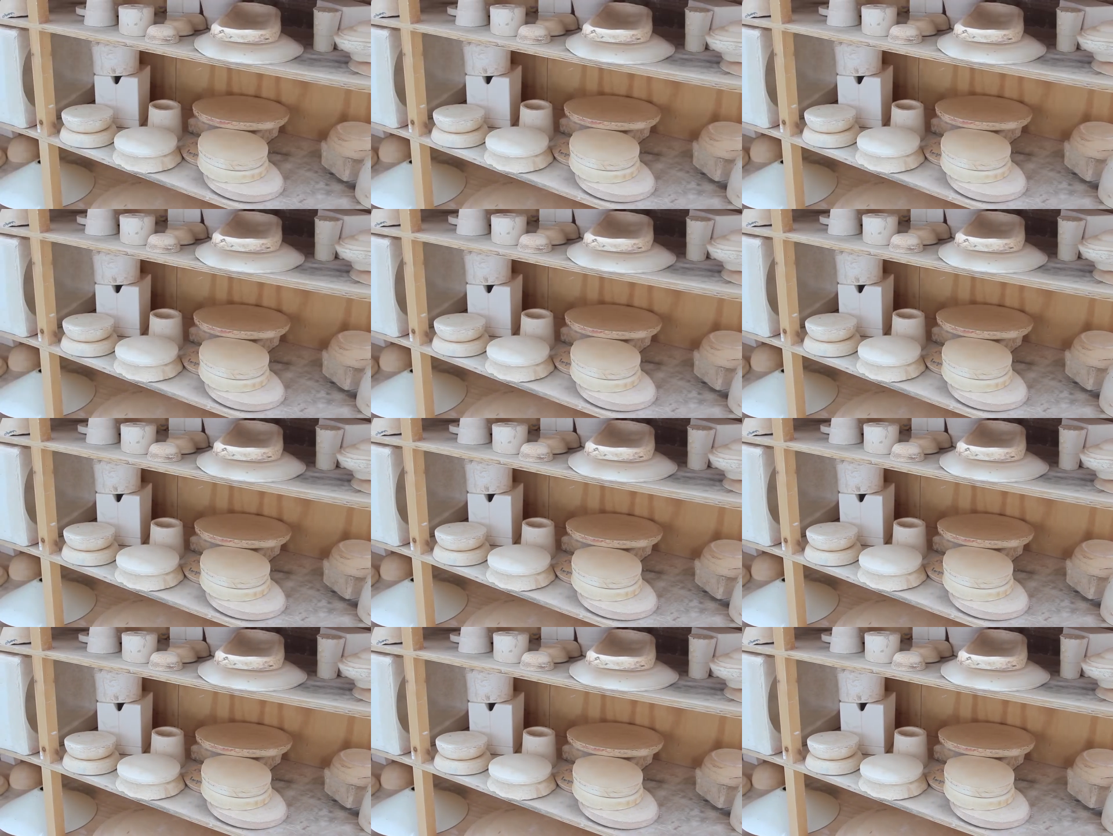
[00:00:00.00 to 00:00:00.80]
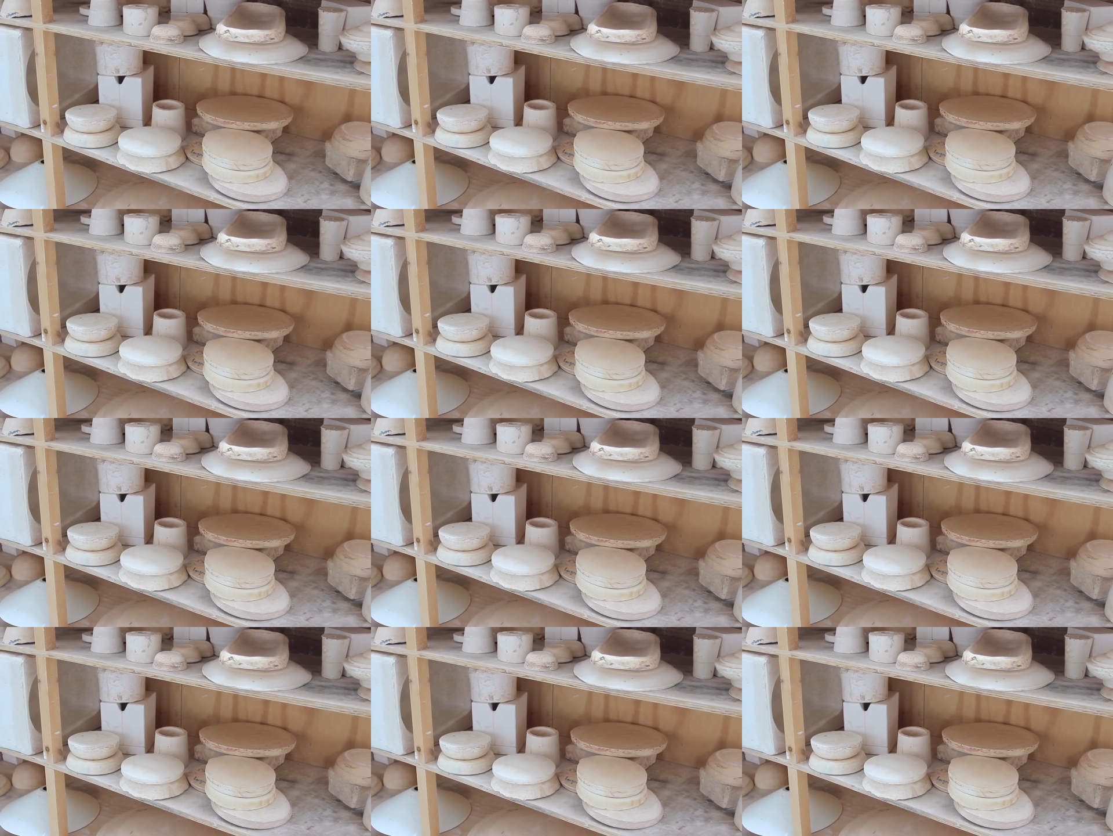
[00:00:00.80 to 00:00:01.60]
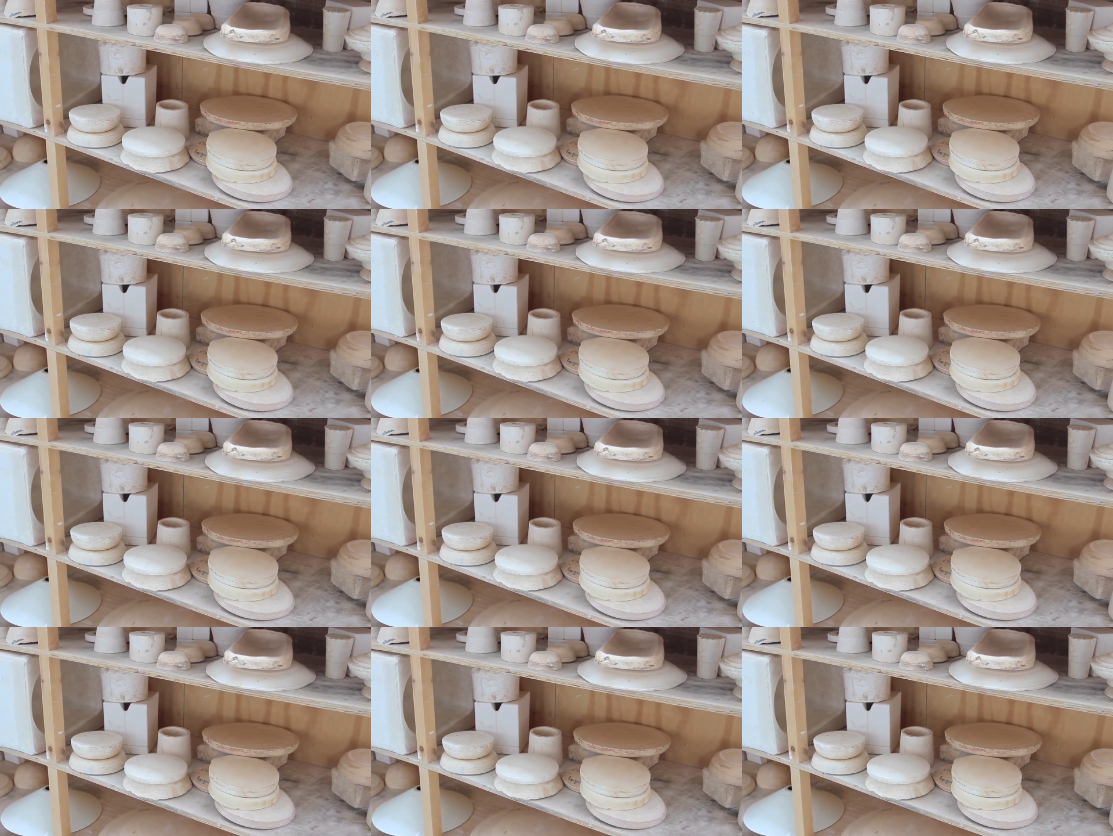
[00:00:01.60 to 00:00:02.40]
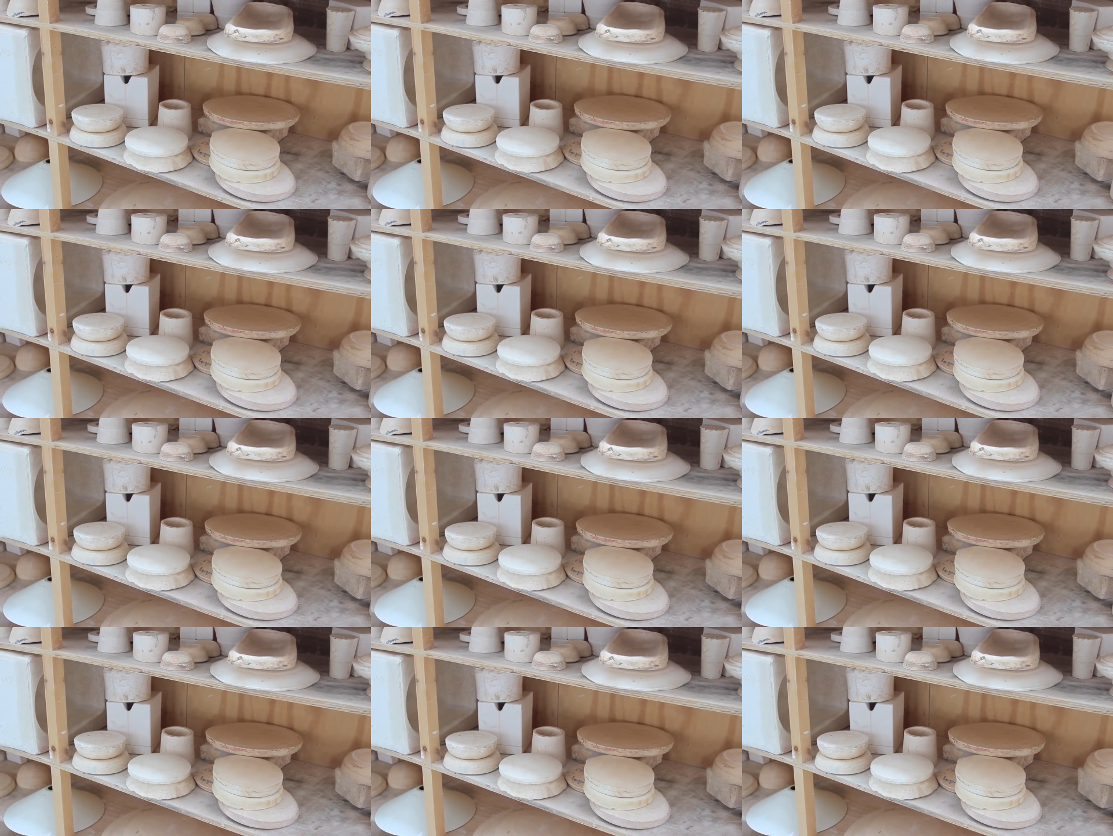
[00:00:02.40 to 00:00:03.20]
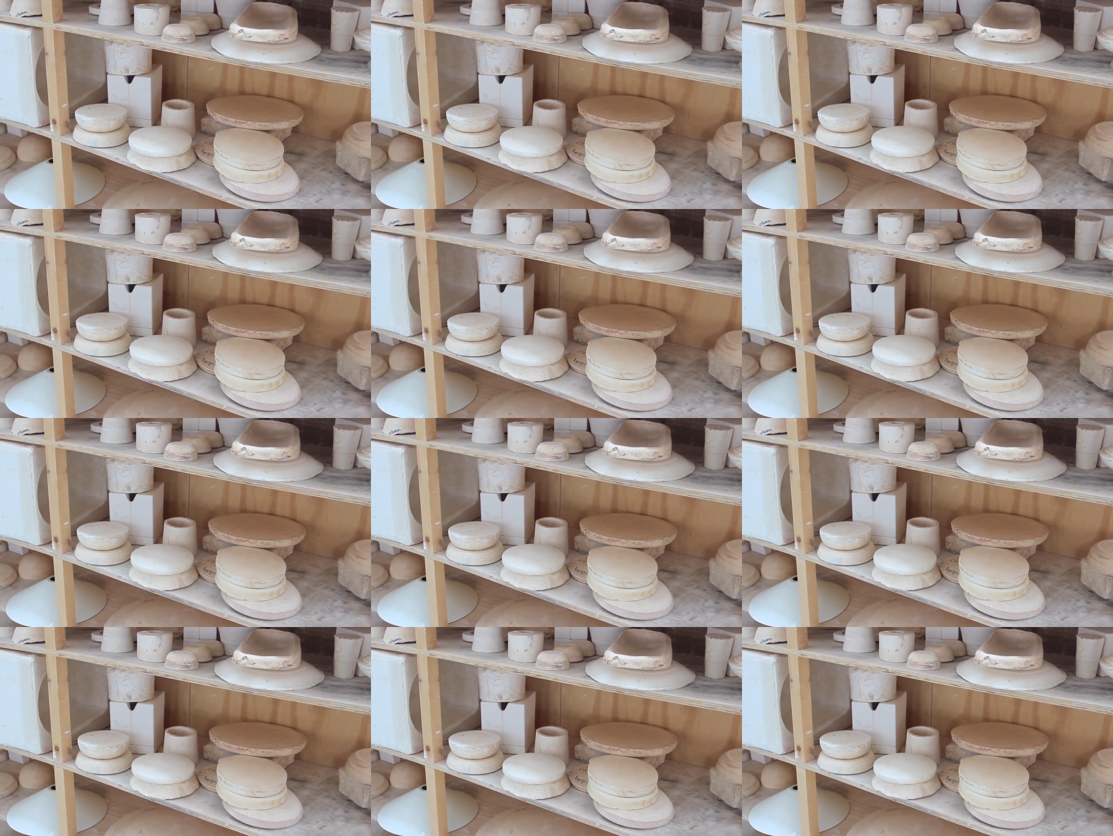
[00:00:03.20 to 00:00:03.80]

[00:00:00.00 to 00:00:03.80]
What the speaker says: No face is visible, so there are no lips to read.